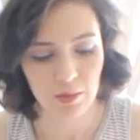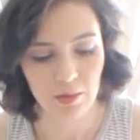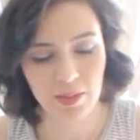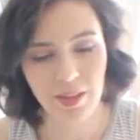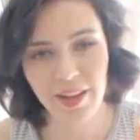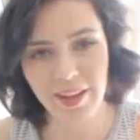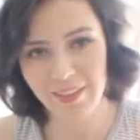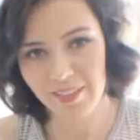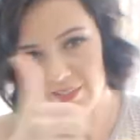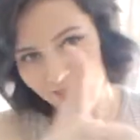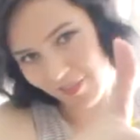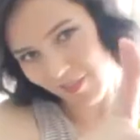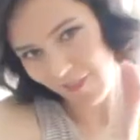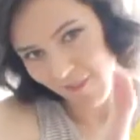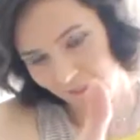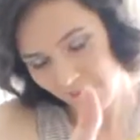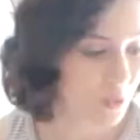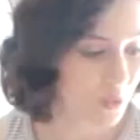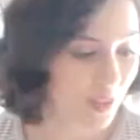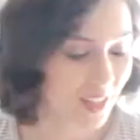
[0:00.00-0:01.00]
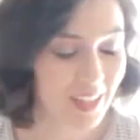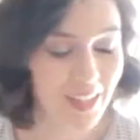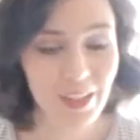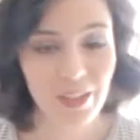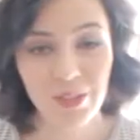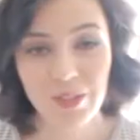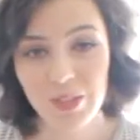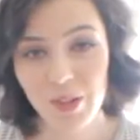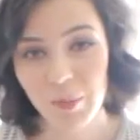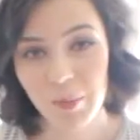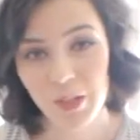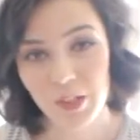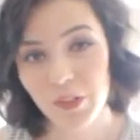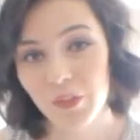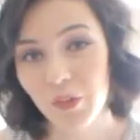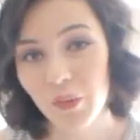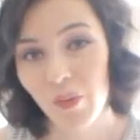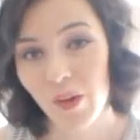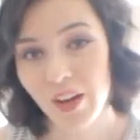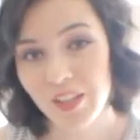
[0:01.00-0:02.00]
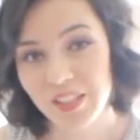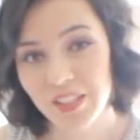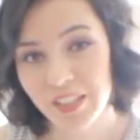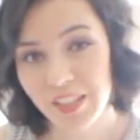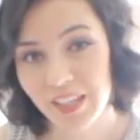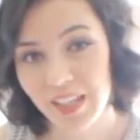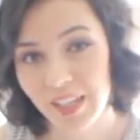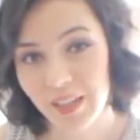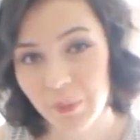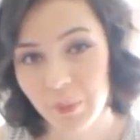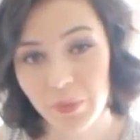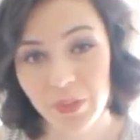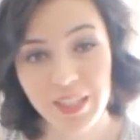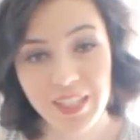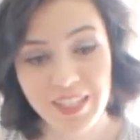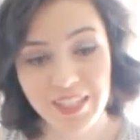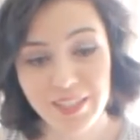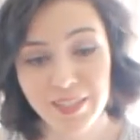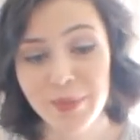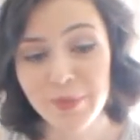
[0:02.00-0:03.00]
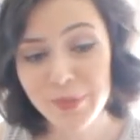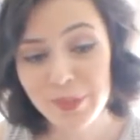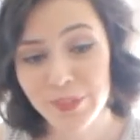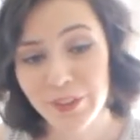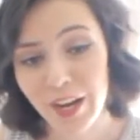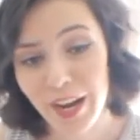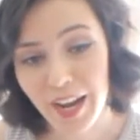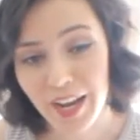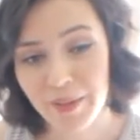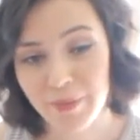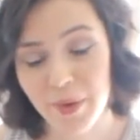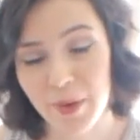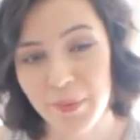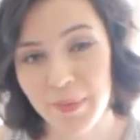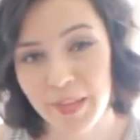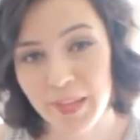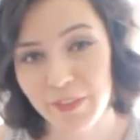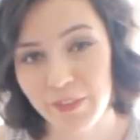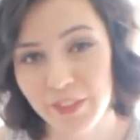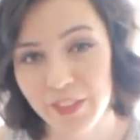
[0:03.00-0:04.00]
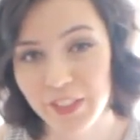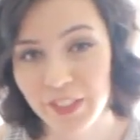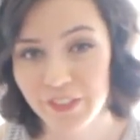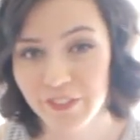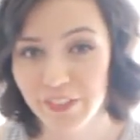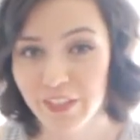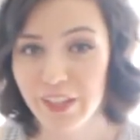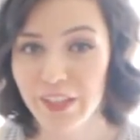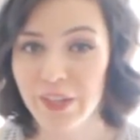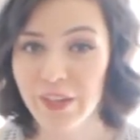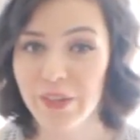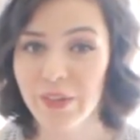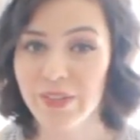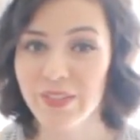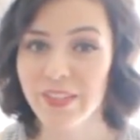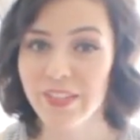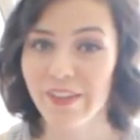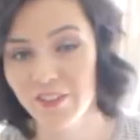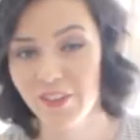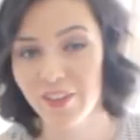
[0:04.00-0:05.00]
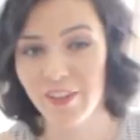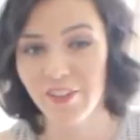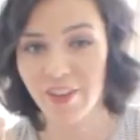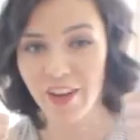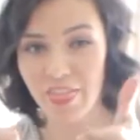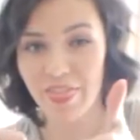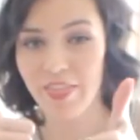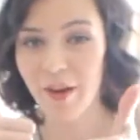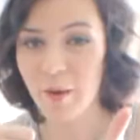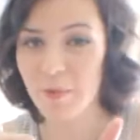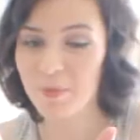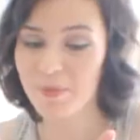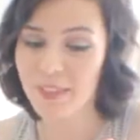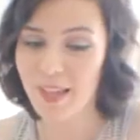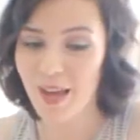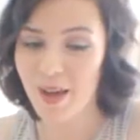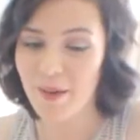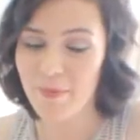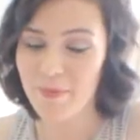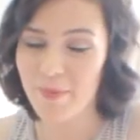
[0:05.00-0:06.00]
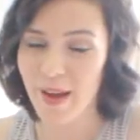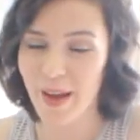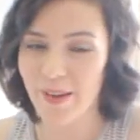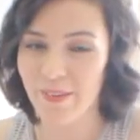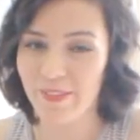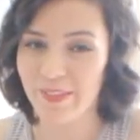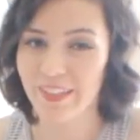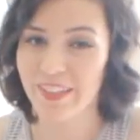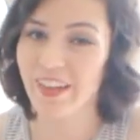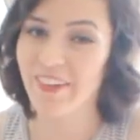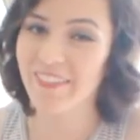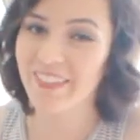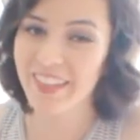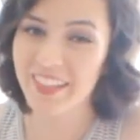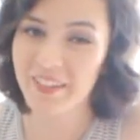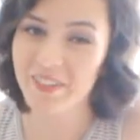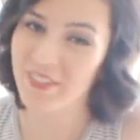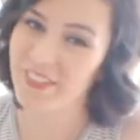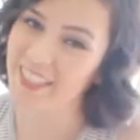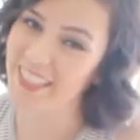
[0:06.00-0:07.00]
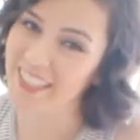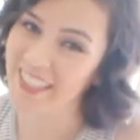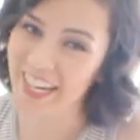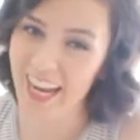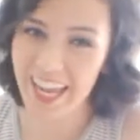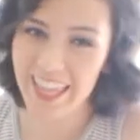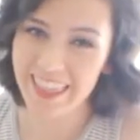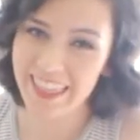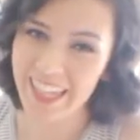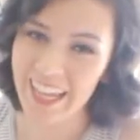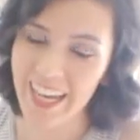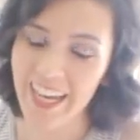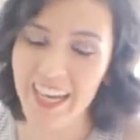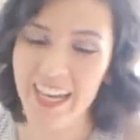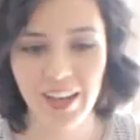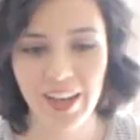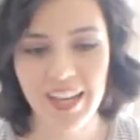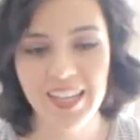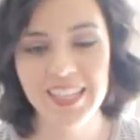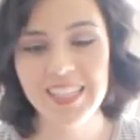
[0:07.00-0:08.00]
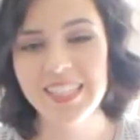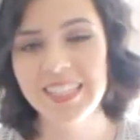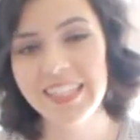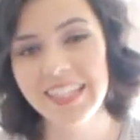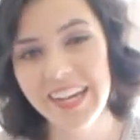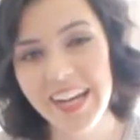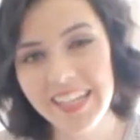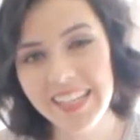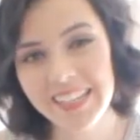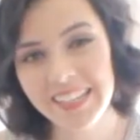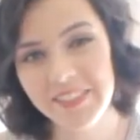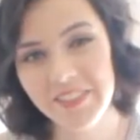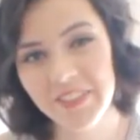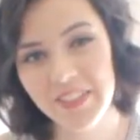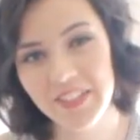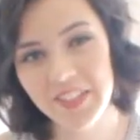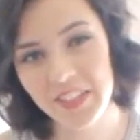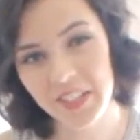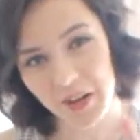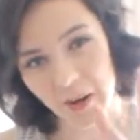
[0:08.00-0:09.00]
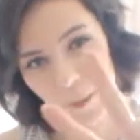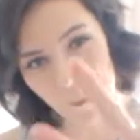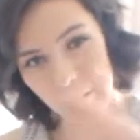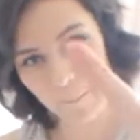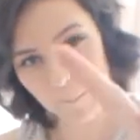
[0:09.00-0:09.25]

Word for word: Okay. Thank you so much for watching. Please subscribe. I'll make future videos. If you give it a thumbs up, I would definitely appreciate that. Okay, see you guys in the future.